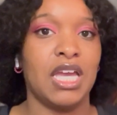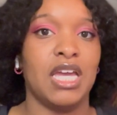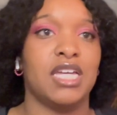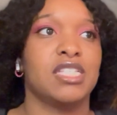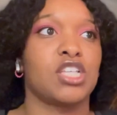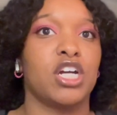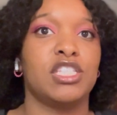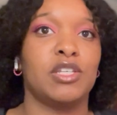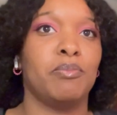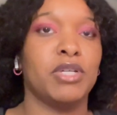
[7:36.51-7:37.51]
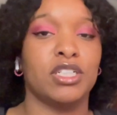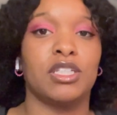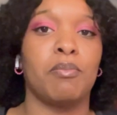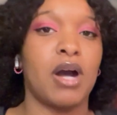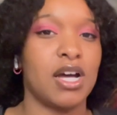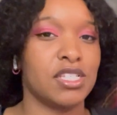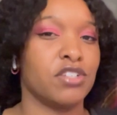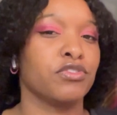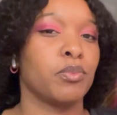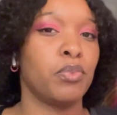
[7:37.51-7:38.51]
It's hard to build a
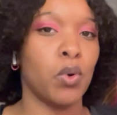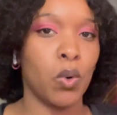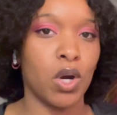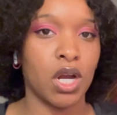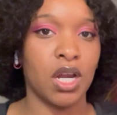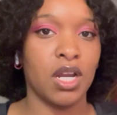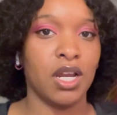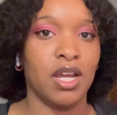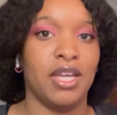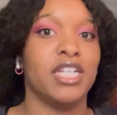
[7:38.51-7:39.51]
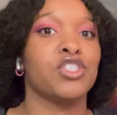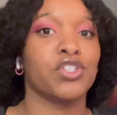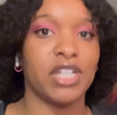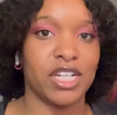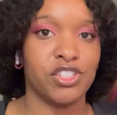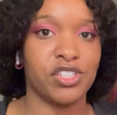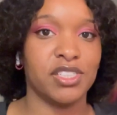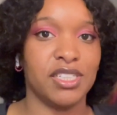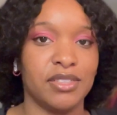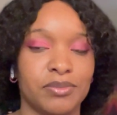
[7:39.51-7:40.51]
positive rapport
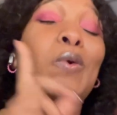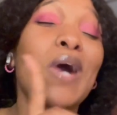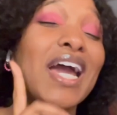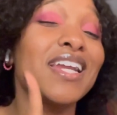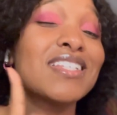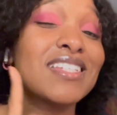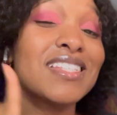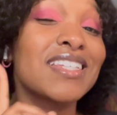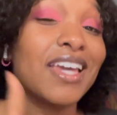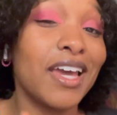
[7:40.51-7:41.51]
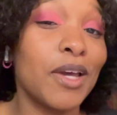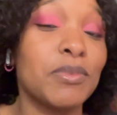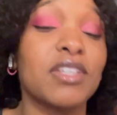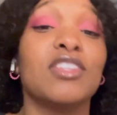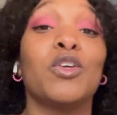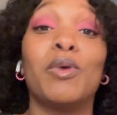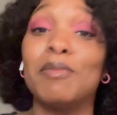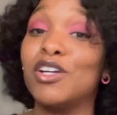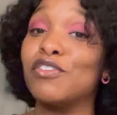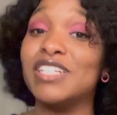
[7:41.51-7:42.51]
internationally. Quiet as it's kept, the
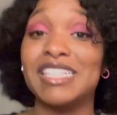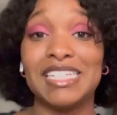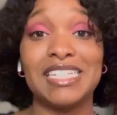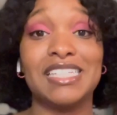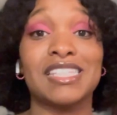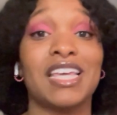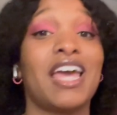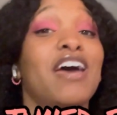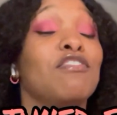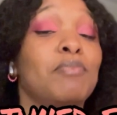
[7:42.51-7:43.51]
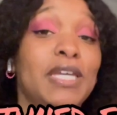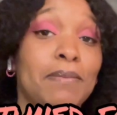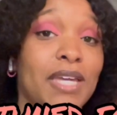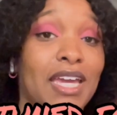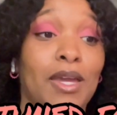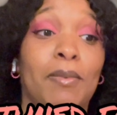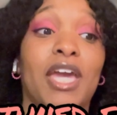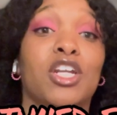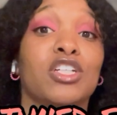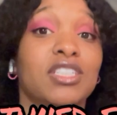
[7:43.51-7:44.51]
women overseas have peep game
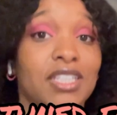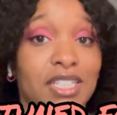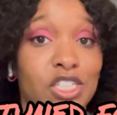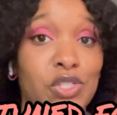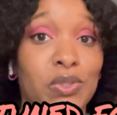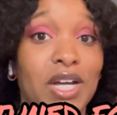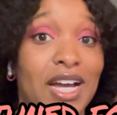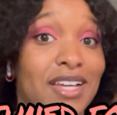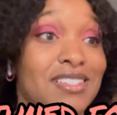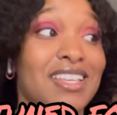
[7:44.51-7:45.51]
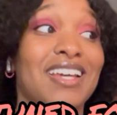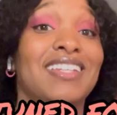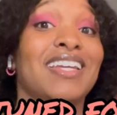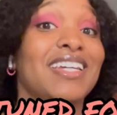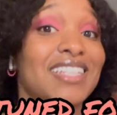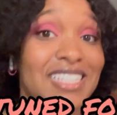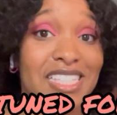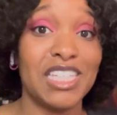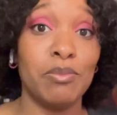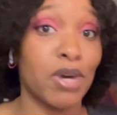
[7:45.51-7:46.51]
and are looking at you guys like
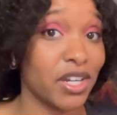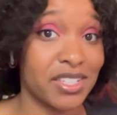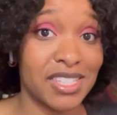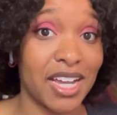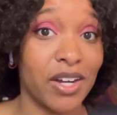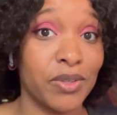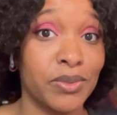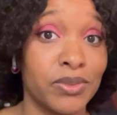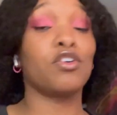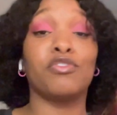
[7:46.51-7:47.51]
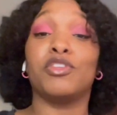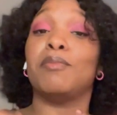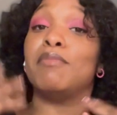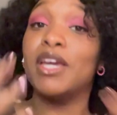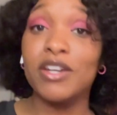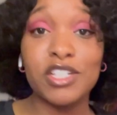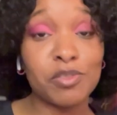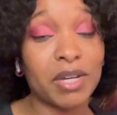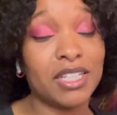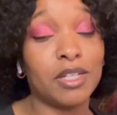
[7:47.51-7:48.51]
easy marks now. So for the
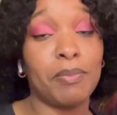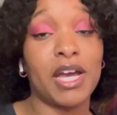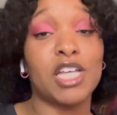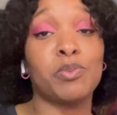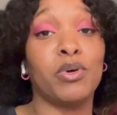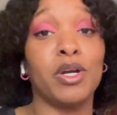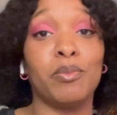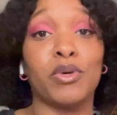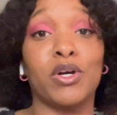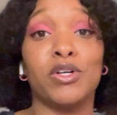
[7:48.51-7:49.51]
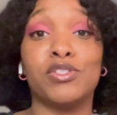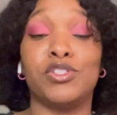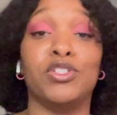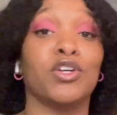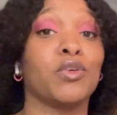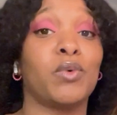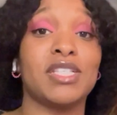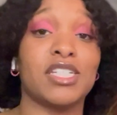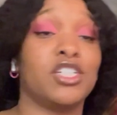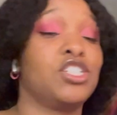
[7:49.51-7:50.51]
marriage-minded passport bros, you know, the ones
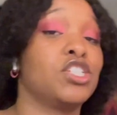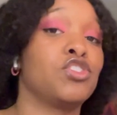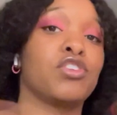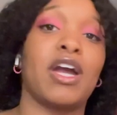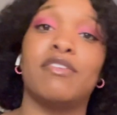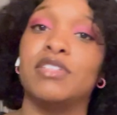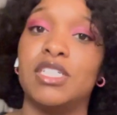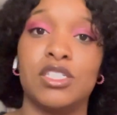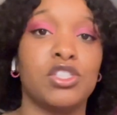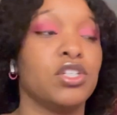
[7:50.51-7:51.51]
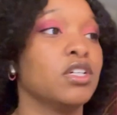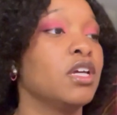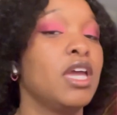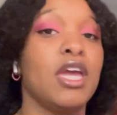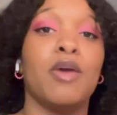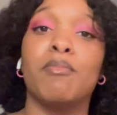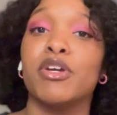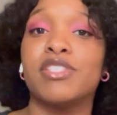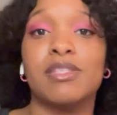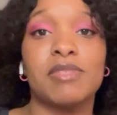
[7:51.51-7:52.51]
that are just traveling to
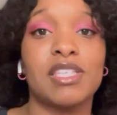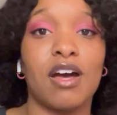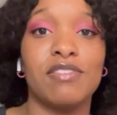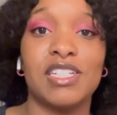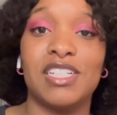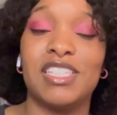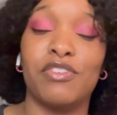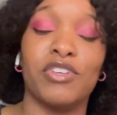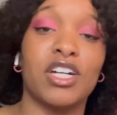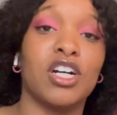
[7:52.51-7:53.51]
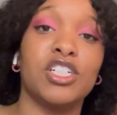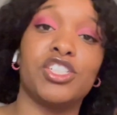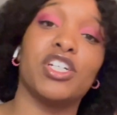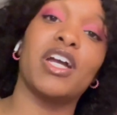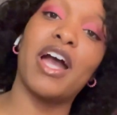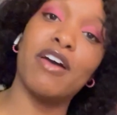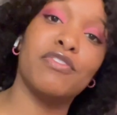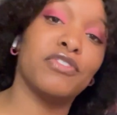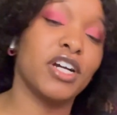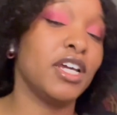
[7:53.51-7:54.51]
immerse themselves in a different culture, have
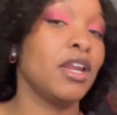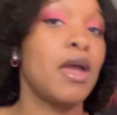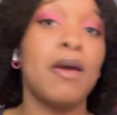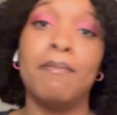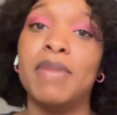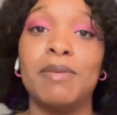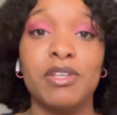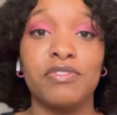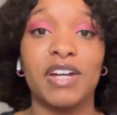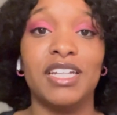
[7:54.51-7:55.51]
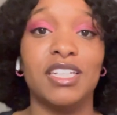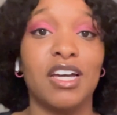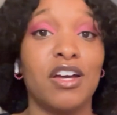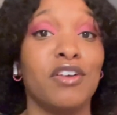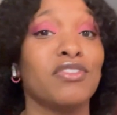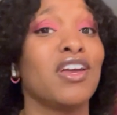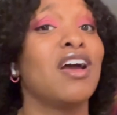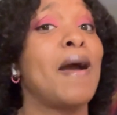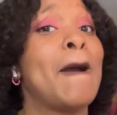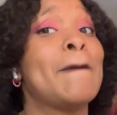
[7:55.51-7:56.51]
fun, maybe find love,
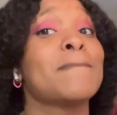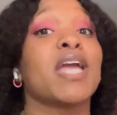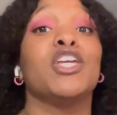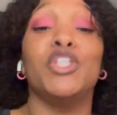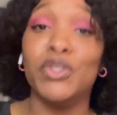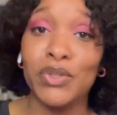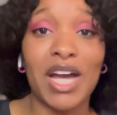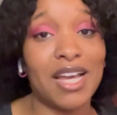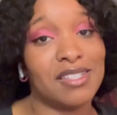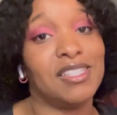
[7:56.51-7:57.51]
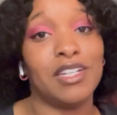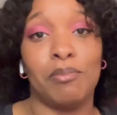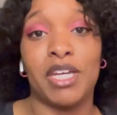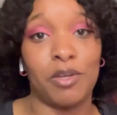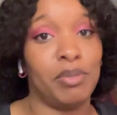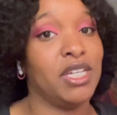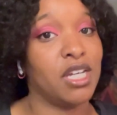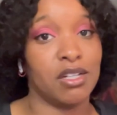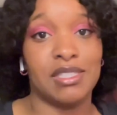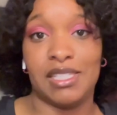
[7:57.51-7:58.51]
you guys need a better
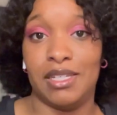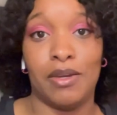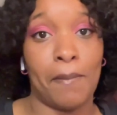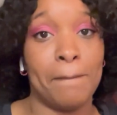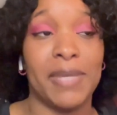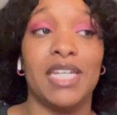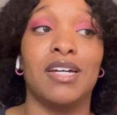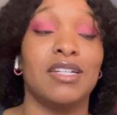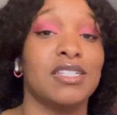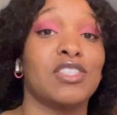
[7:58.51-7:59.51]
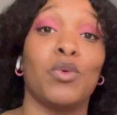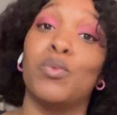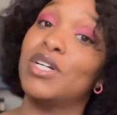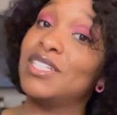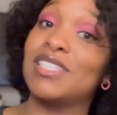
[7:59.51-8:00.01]
PR team, because the ones